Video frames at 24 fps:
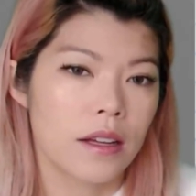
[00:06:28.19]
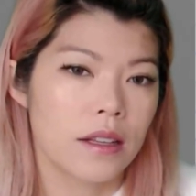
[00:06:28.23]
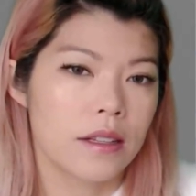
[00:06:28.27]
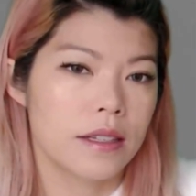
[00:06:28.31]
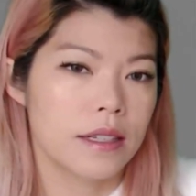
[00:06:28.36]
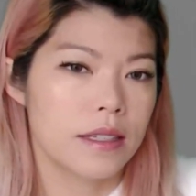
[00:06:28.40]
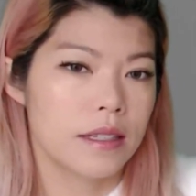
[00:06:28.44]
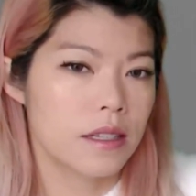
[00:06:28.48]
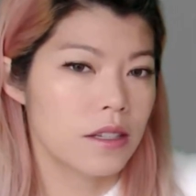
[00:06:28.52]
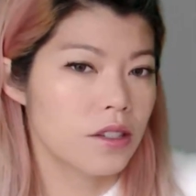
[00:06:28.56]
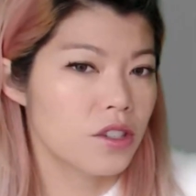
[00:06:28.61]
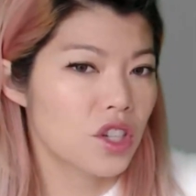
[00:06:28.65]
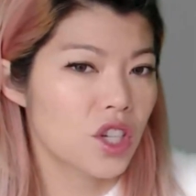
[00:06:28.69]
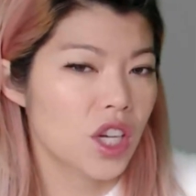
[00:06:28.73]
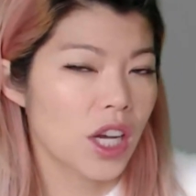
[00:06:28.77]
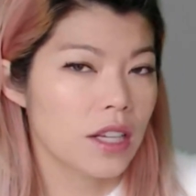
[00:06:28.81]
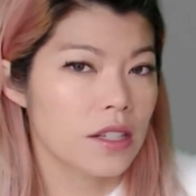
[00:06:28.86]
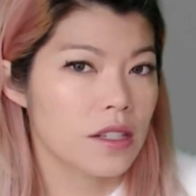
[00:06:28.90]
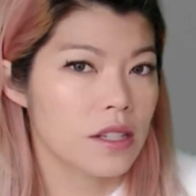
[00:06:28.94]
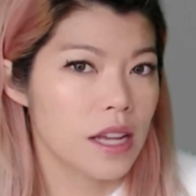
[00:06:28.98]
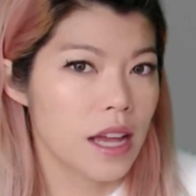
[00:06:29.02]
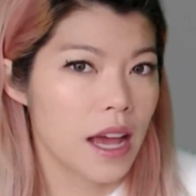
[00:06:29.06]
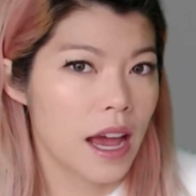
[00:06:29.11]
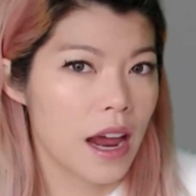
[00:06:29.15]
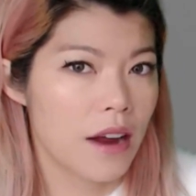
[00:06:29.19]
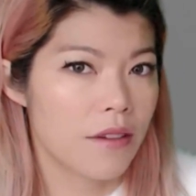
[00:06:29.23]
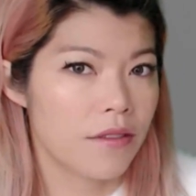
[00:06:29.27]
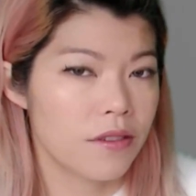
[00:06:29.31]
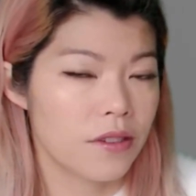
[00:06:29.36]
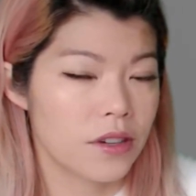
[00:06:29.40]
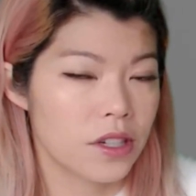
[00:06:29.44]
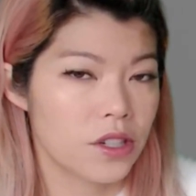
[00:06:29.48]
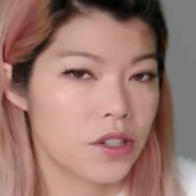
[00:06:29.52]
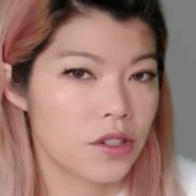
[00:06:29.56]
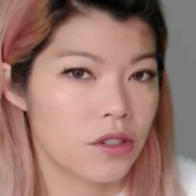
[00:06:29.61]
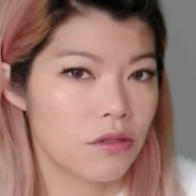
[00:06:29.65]
This is just the
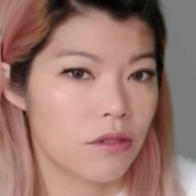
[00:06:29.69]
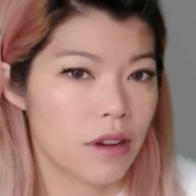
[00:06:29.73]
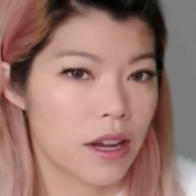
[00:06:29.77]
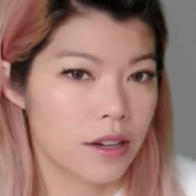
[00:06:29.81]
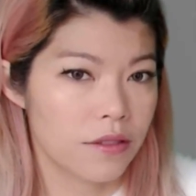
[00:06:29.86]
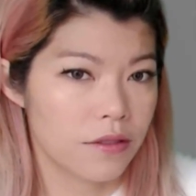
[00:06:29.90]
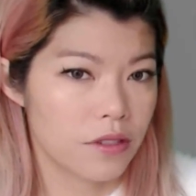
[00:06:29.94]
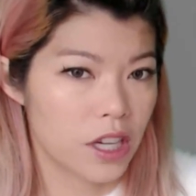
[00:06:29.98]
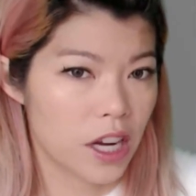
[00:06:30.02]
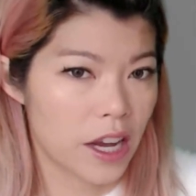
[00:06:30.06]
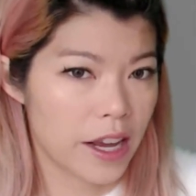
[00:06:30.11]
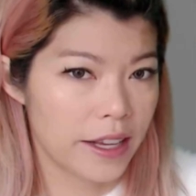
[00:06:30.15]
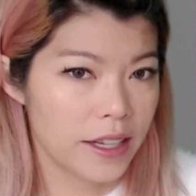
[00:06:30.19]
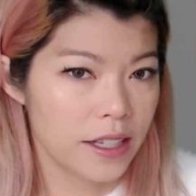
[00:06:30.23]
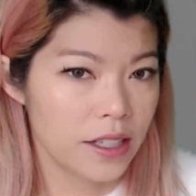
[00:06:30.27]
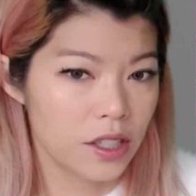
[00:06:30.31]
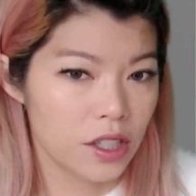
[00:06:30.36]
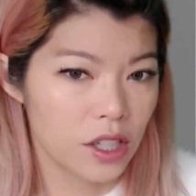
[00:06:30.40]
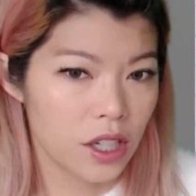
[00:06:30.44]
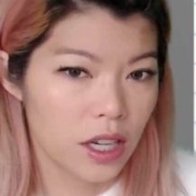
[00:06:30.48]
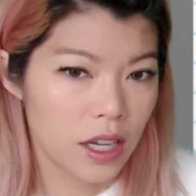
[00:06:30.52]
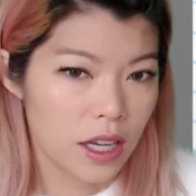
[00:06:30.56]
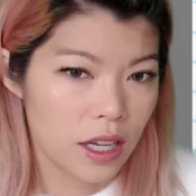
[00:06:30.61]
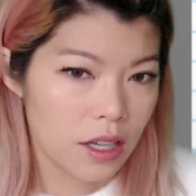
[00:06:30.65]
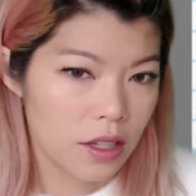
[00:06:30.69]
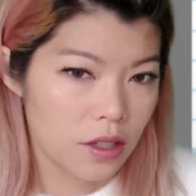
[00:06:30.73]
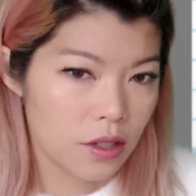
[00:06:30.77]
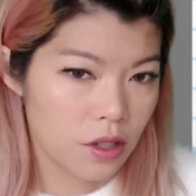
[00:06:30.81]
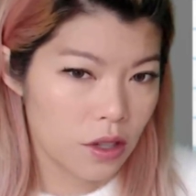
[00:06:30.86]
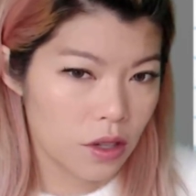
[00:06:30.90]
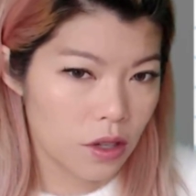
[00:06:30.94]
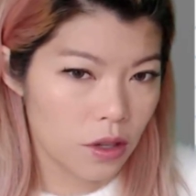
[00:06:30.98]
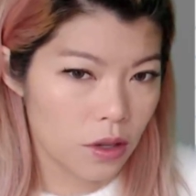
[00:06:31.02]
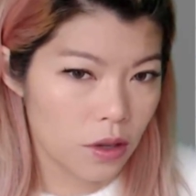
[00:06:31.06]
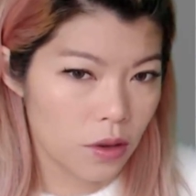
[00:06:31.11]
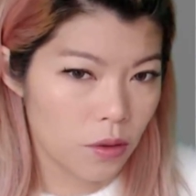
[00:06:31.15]
average rate of change,
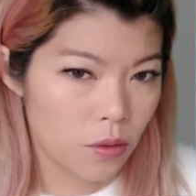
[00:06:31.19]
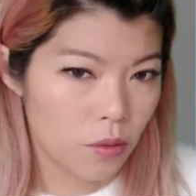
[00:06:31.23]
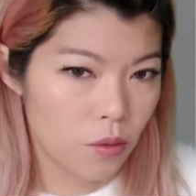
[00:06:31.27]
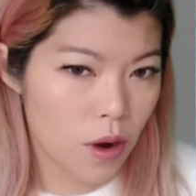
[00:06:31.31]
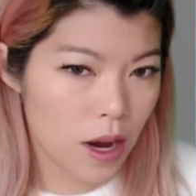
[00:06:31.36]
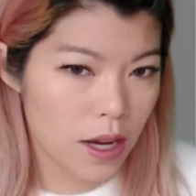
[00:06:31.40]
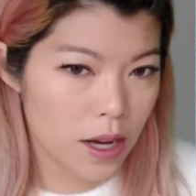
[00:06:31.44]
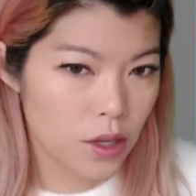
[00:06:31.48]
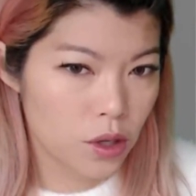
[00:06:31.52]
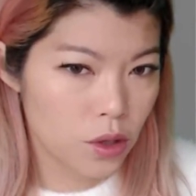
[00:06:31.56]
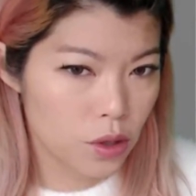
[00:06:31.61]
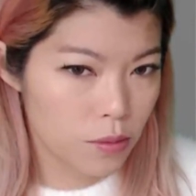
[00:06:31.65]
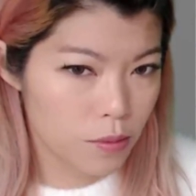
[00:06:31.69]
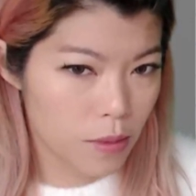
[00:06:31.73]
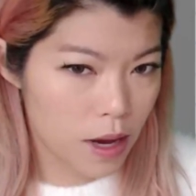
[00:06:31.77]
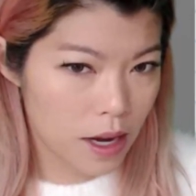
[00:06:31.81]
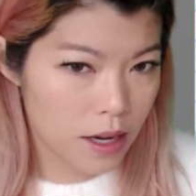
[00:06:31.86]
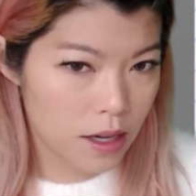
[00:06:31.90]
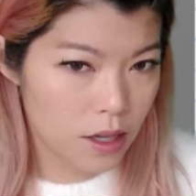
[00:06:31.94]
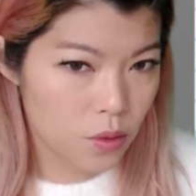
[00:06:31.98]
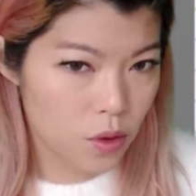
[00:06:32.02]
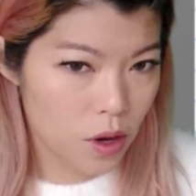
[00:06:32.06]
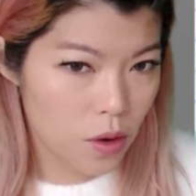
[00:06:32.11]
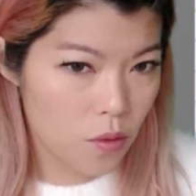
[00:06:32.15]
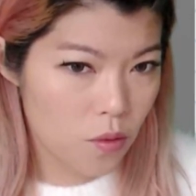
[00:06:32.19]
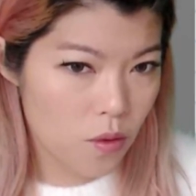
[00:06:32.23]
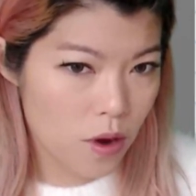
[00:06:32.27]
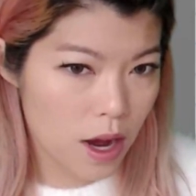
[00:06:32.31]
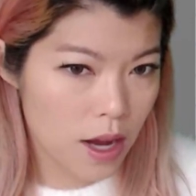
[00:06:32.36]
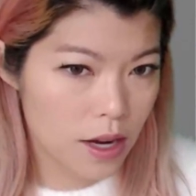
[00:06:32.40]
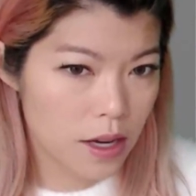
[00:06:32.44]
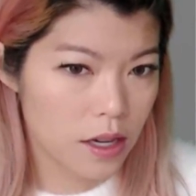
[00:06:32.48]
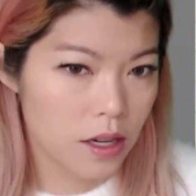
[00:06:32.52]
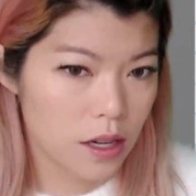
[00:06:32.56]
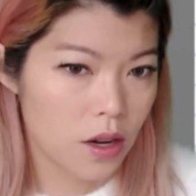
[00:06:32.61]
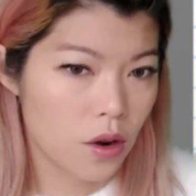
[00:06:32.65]
so y2 minus
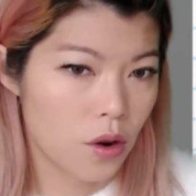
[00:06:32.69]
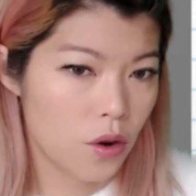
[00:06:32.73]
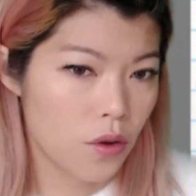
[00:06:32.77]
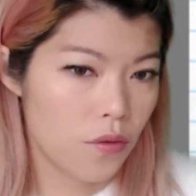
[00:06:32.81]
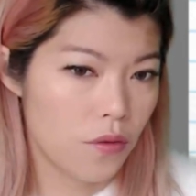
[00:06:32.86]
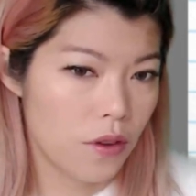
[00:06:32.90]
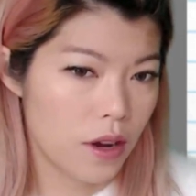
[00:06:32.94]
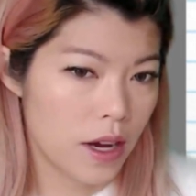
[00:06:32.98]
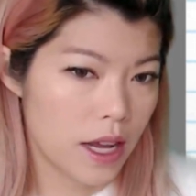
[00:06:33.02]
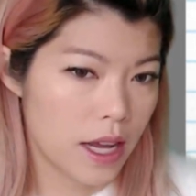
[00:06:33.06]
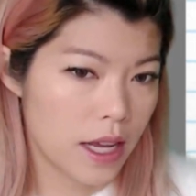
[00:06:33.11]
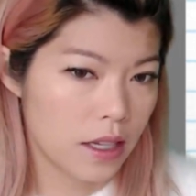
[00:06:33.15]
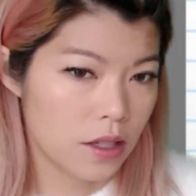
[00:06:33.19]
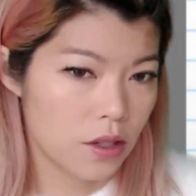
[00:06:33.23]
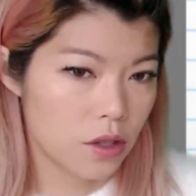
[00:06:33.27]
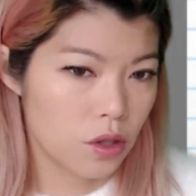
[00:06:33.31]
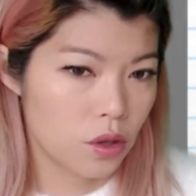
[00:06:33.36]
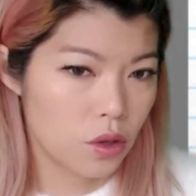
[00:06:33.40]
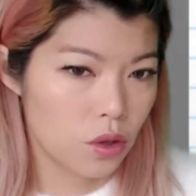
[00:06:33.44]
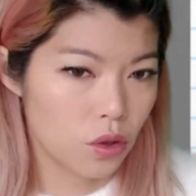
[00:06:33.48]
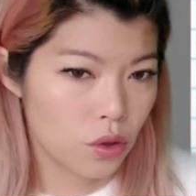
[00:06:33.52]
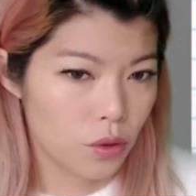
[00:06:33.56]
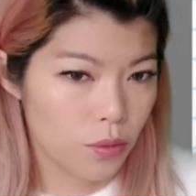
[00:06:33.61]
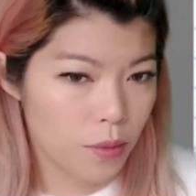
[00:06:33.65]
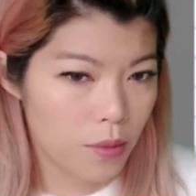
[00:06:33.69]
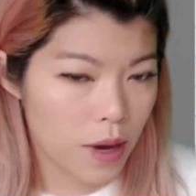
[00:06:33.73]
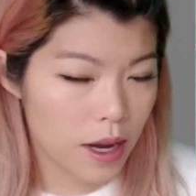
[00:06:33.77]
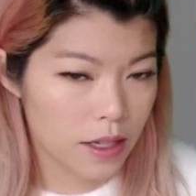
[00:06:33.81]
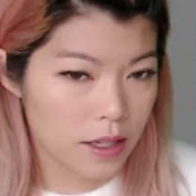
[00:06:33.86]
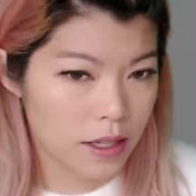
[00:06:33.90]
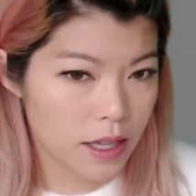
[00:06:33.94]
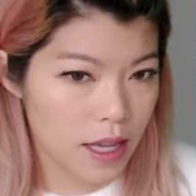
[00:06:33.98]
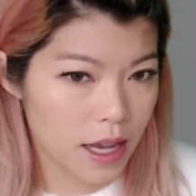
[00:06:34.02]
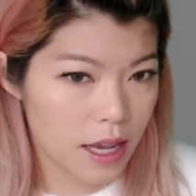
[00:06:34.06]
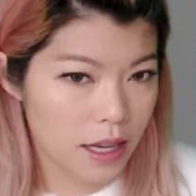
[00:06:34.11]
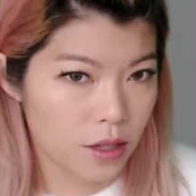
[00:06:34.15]
y1 over x2
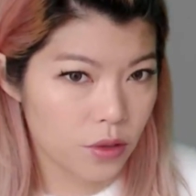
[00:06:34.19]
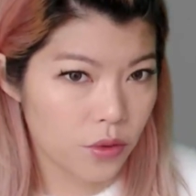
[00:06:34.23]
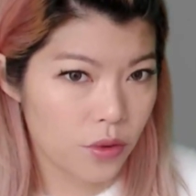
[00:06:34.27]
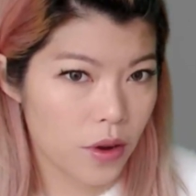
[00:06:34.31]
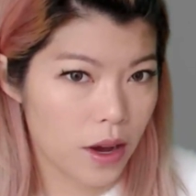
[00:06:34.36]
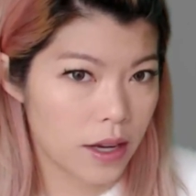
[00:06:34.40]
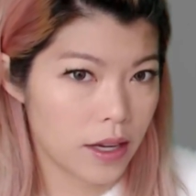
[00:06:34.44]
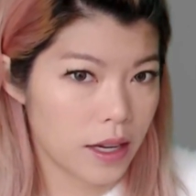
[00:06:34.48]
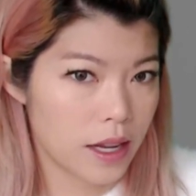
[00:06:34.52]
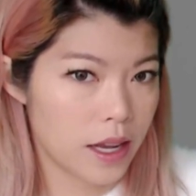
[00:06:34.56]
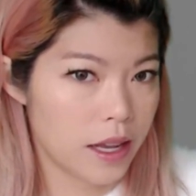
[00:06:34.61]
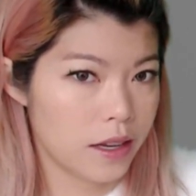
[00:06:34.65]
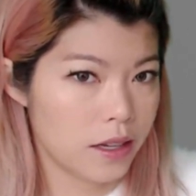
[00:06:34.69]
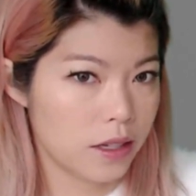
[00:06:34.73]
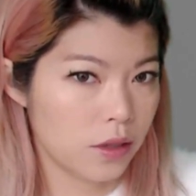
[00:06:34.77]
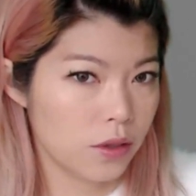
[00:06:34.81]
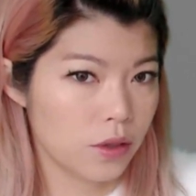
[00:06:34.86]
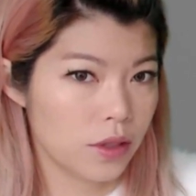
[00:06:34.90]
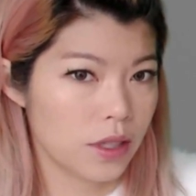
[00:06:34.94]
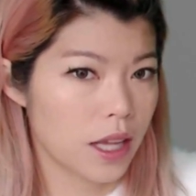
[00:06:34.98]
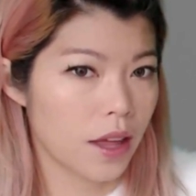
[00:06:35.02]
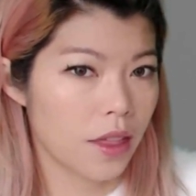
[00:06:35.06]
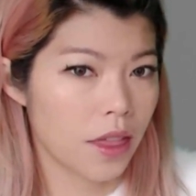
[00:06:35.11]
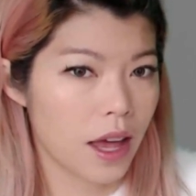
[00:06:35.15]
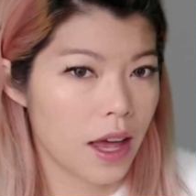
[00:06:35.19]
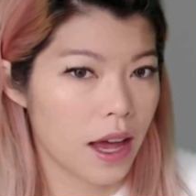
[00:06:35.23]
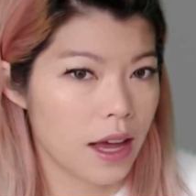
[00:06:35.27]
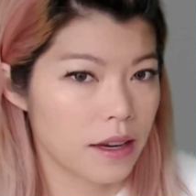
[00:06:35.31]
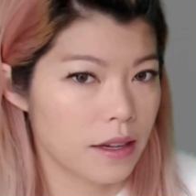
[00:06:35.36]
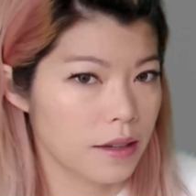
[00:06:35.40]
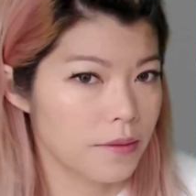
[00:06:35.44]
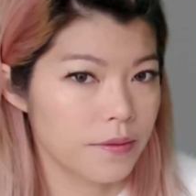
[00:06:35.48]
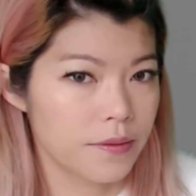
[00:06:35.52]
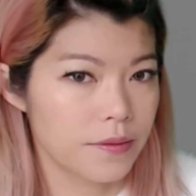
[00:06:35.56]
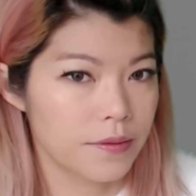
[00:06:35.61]
minus x1, and it looks like that.